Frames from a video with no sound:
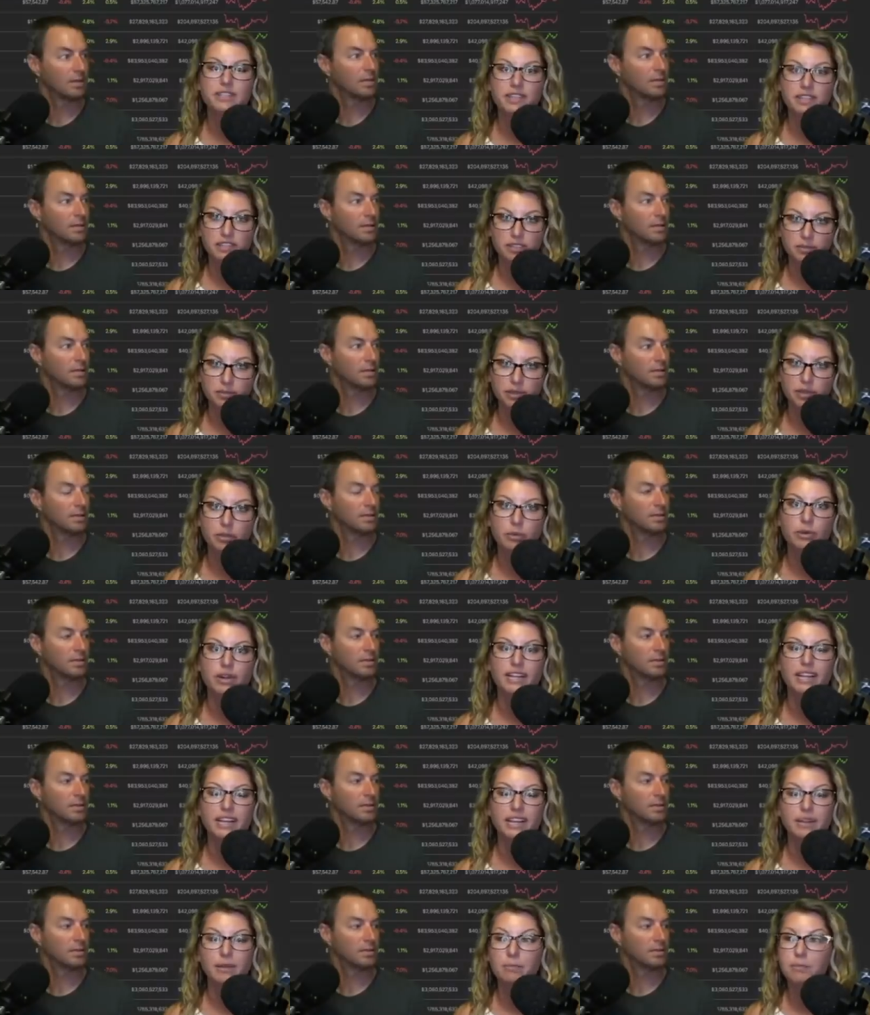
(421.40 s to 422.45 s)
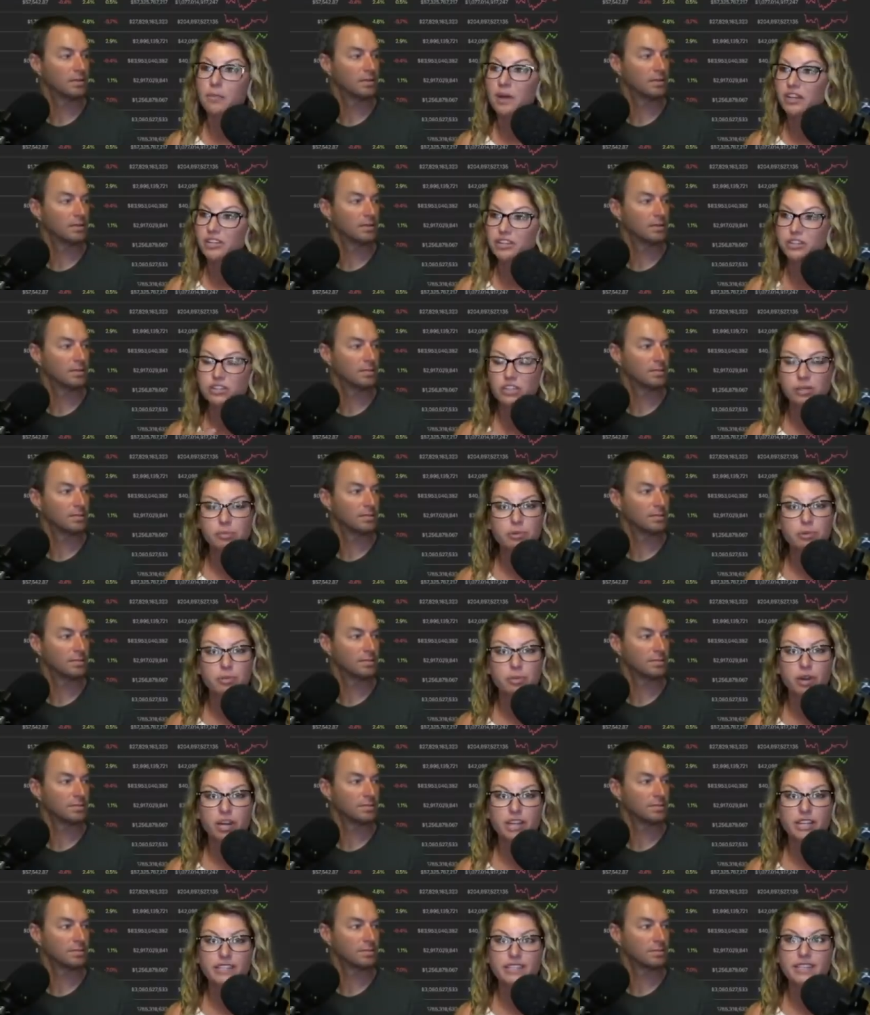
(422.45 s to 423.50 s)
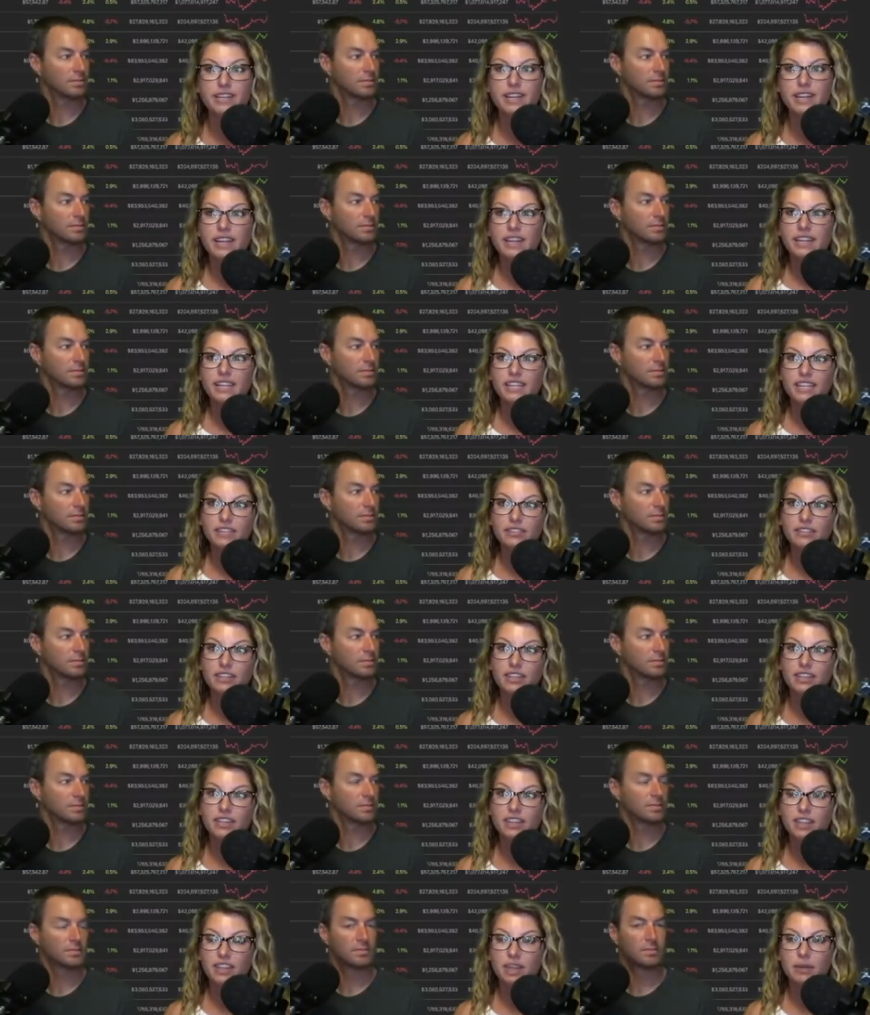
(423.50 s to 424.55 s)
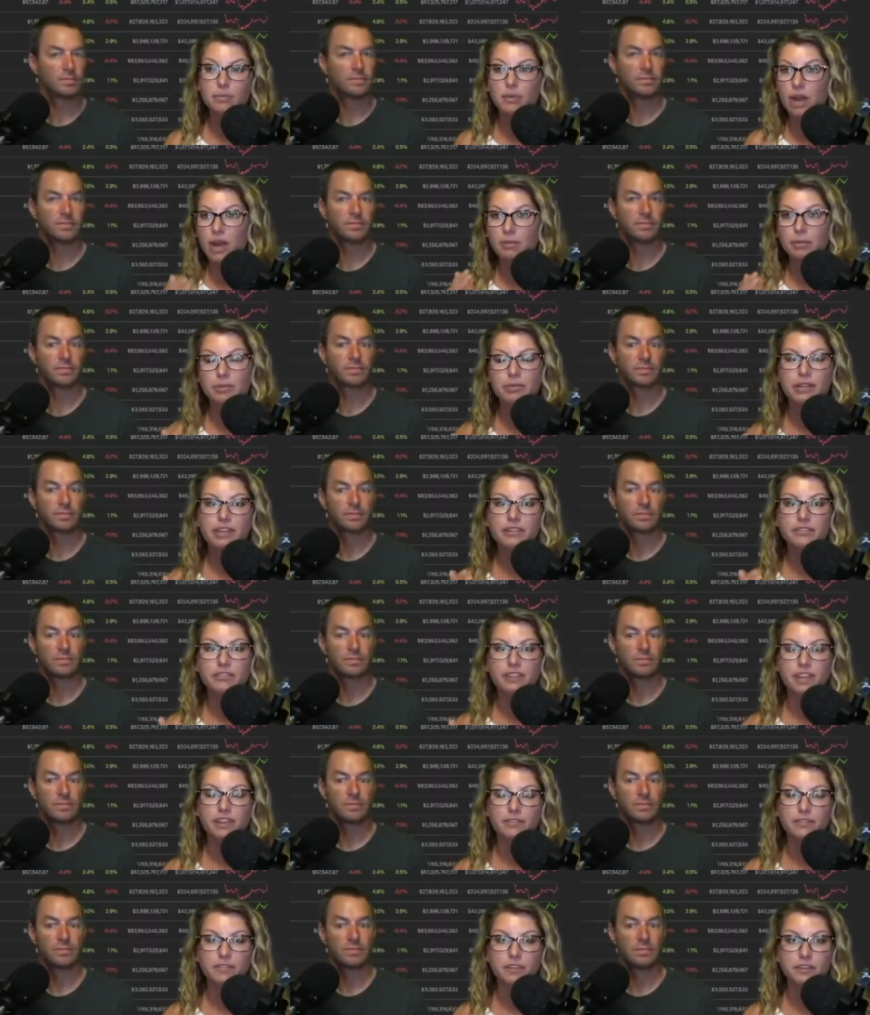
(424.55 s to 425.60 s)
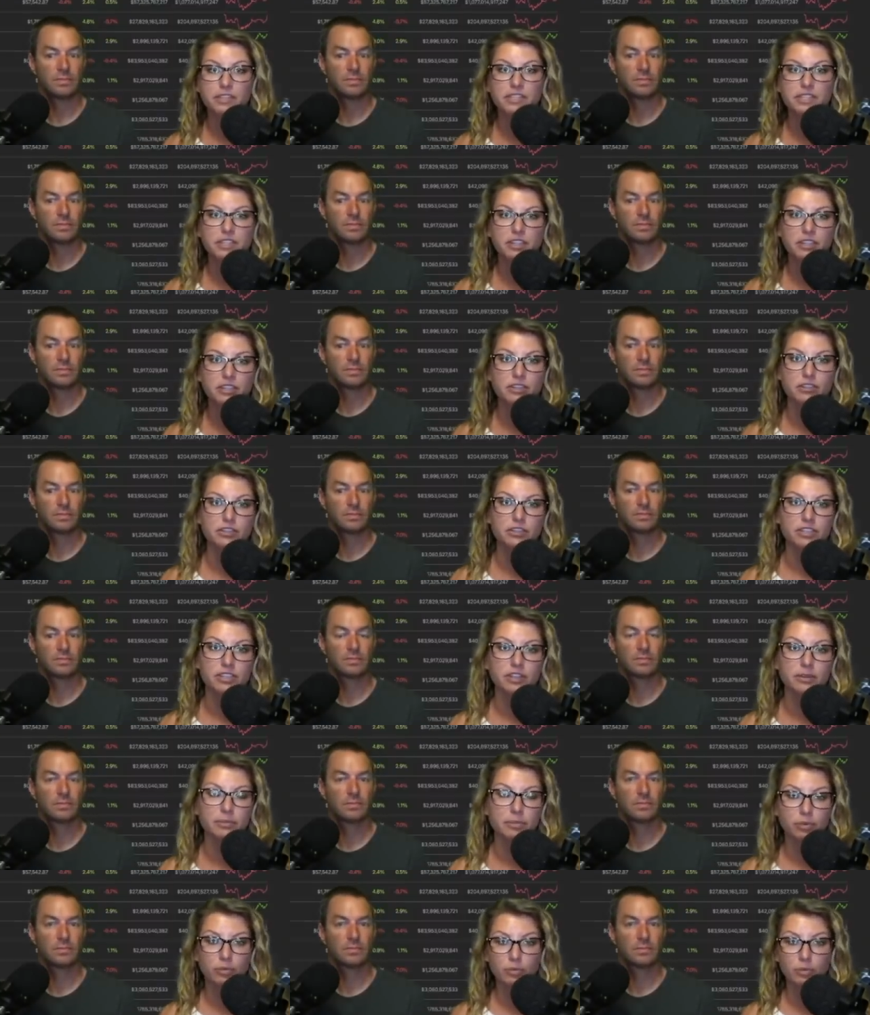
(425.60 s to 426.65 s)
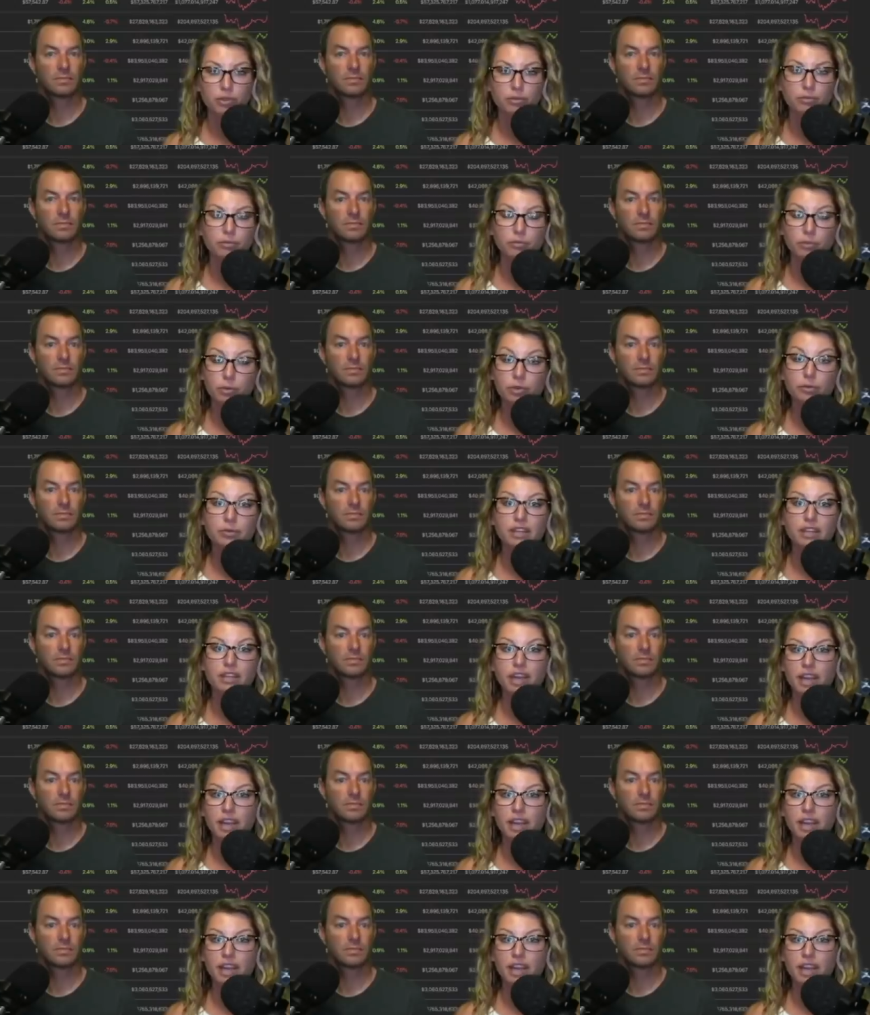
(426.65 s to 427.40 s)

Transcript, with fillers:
Speaker 1: into Bitcoin at a much cheaper price, even than probably that first initial dip will will be